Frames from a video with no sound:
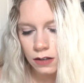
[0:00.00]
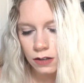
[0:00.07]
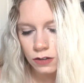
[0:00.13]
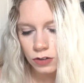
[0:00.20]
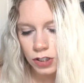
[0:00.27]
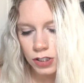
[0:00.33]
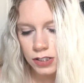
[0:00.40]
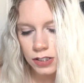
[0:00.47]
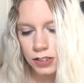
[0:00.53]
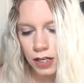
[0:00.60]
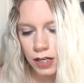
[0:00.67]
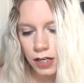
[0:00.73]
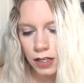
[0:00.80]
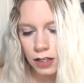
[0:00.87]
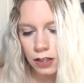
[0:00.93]
looks
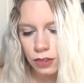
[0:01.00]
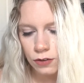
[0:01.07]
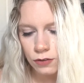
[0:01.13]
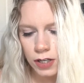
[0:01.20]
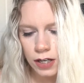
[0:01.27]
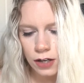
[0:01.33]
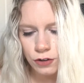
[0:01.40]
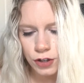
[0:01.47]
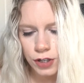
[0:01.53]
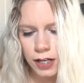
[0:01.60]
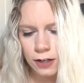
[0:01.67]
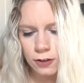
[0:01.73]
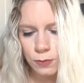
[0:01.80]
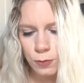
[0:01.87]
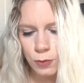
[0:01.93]
like 300
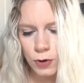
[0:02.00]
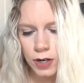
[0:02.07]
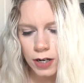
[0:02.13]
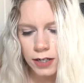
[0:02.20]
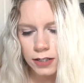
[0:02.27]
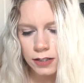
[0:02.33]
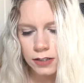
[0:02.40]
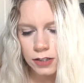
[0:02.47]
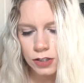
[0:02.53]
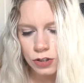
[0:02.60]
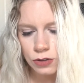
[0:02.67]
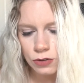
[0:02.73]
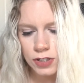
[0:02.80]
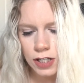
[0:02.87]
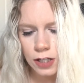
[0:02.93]
candle points
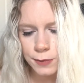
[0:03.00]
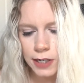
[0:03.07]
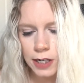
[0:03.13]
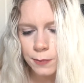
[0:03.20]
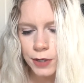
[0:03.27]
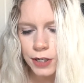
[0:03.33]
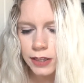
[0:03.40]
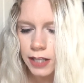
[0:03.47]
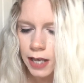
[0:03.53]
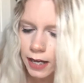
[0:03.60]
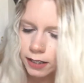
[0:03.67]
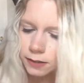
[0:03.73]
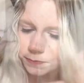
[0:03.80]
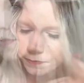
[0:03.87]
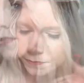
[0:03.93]
to celebrate your birthday.